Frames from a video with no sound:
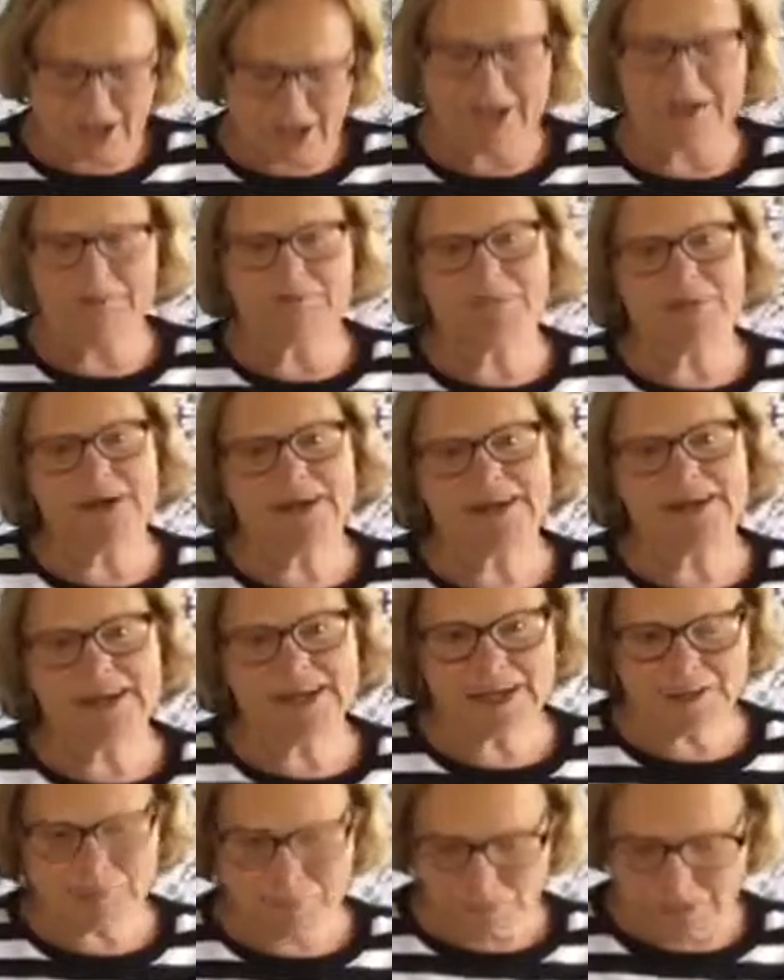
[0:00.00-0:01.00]
Hi, my
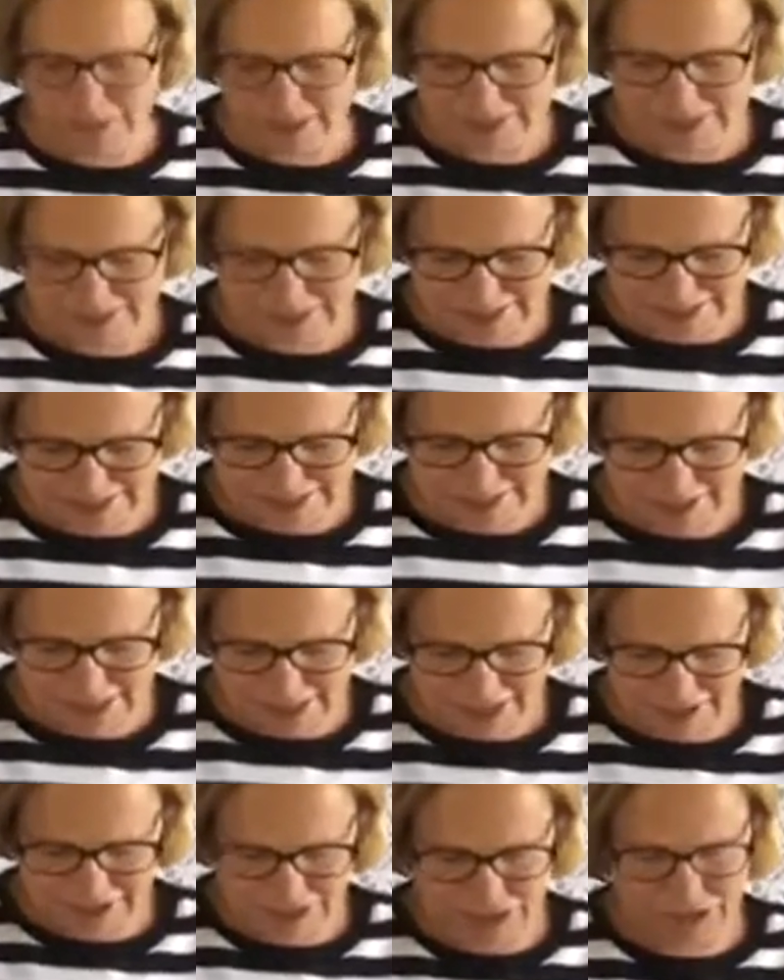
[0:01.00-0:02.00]
name is Linda
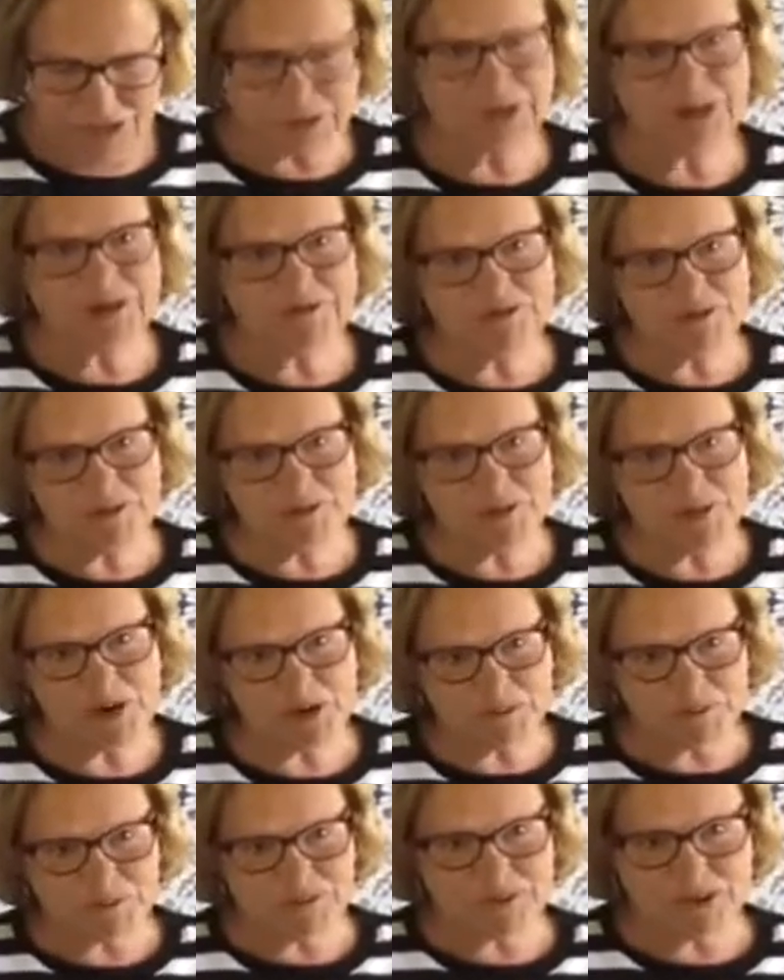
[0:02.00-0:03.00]
Gallagher and I'm from
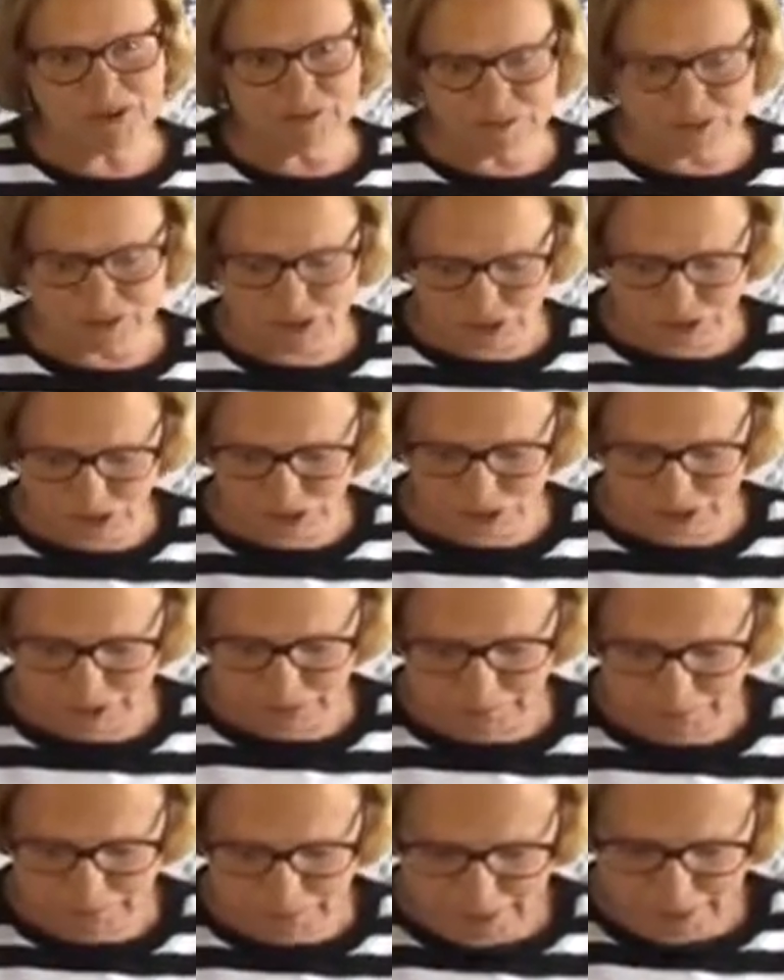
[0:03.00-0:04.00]
Yarmouth, Nova
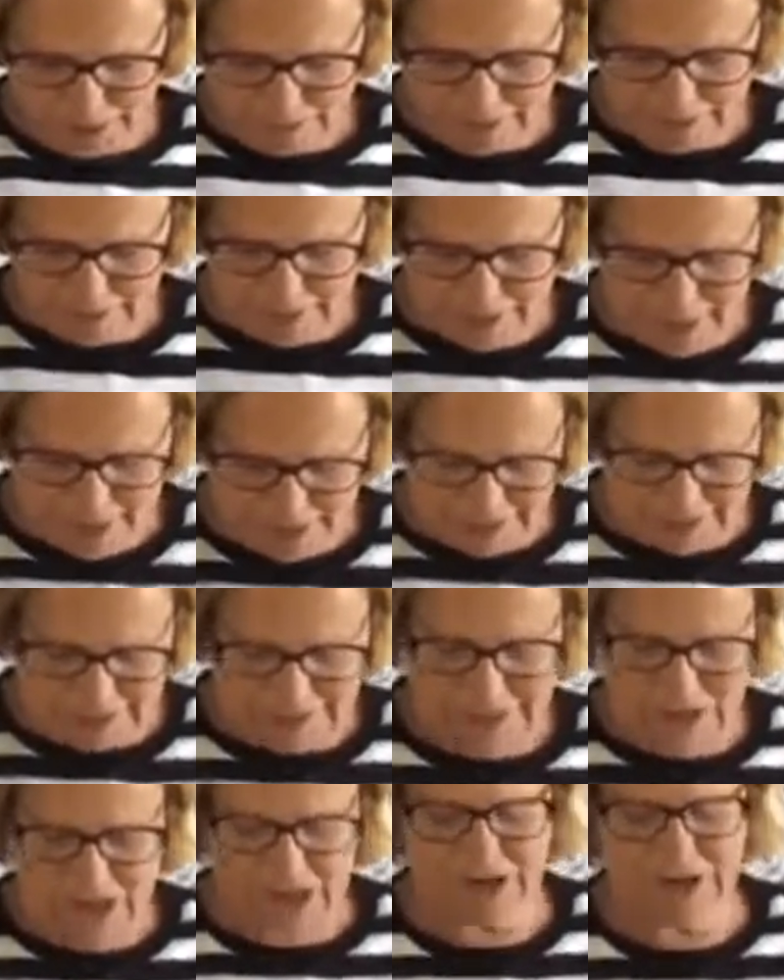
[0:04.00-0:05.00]
Scotia. The
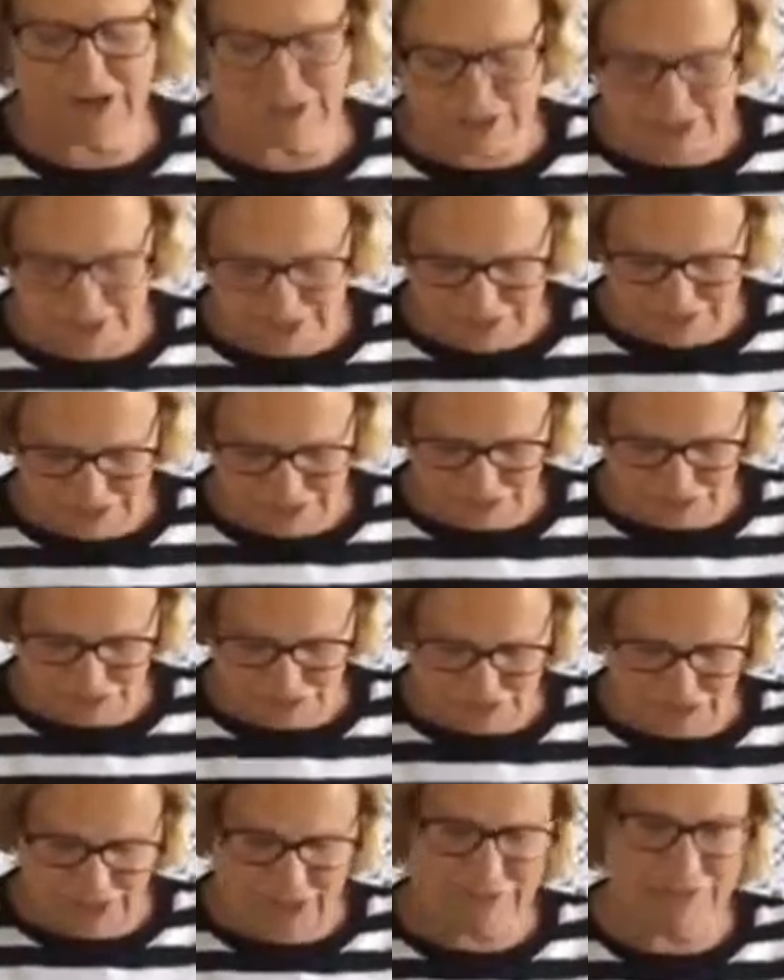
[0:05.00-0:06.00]
Canadian Tire Tested
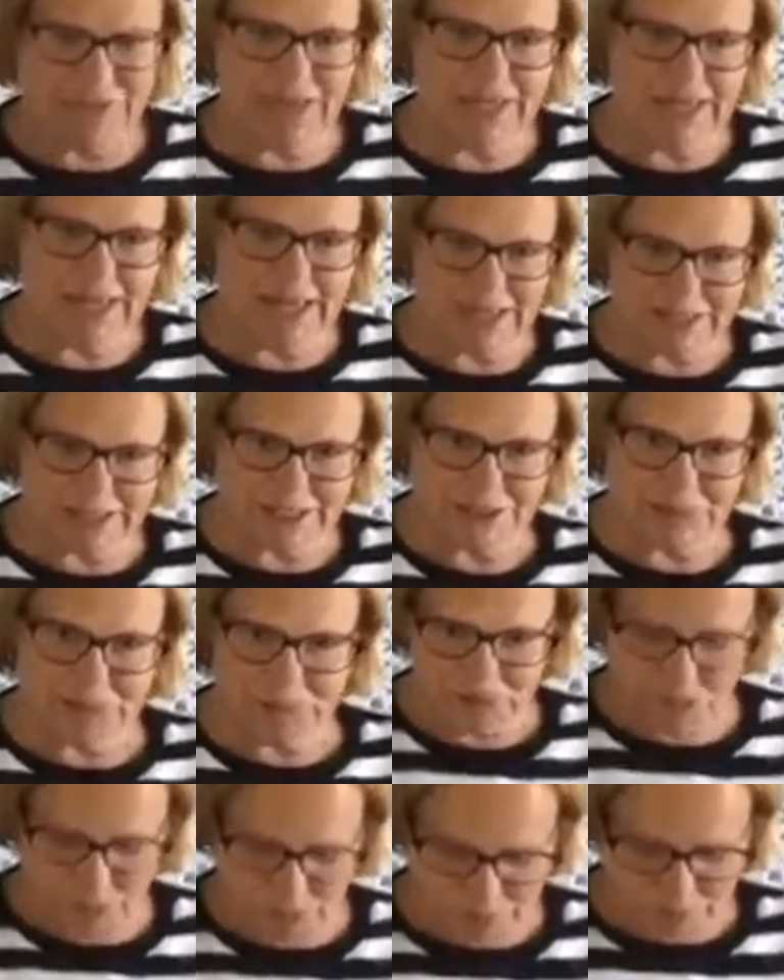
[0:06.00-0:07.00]
for Life in Canada
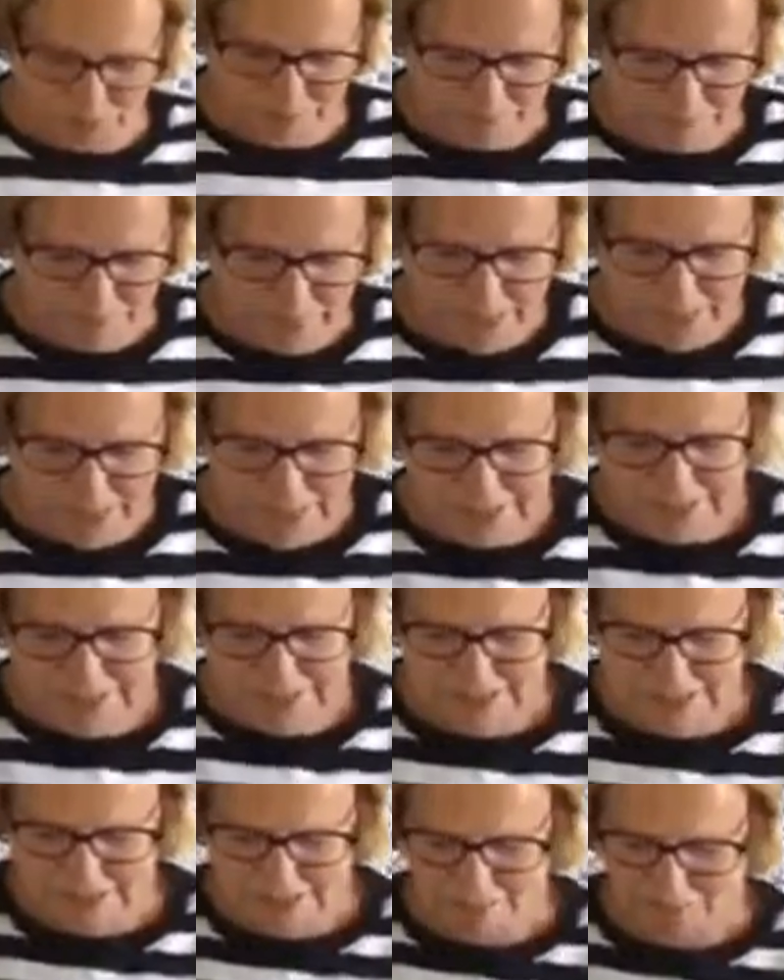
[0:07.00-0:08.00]
program
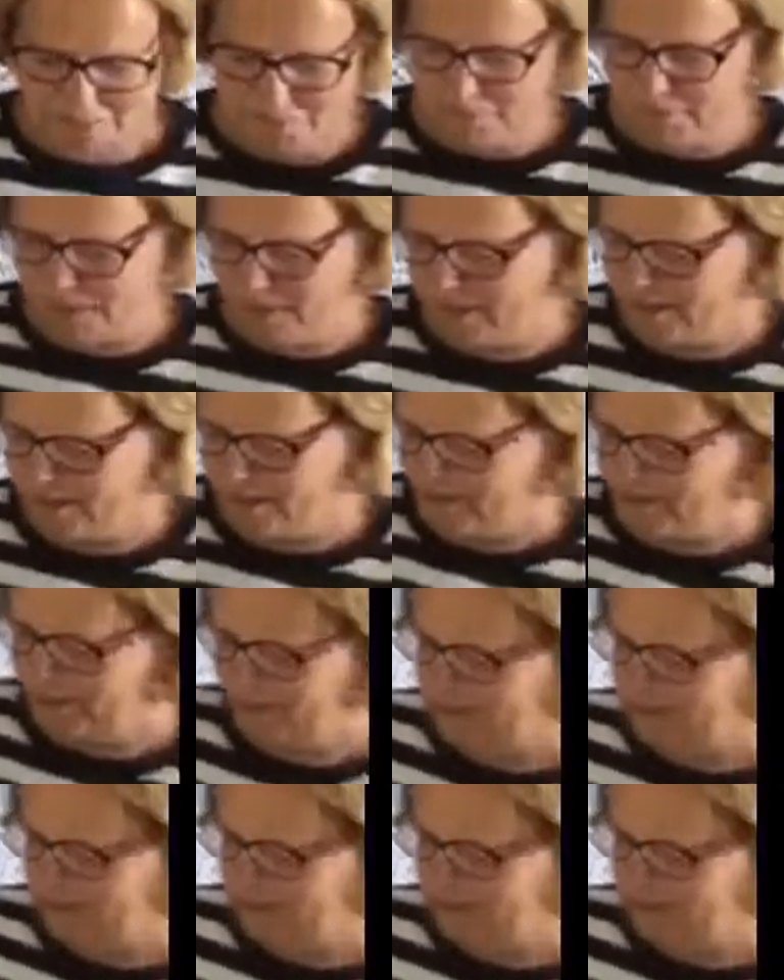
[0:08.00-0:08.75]
sent me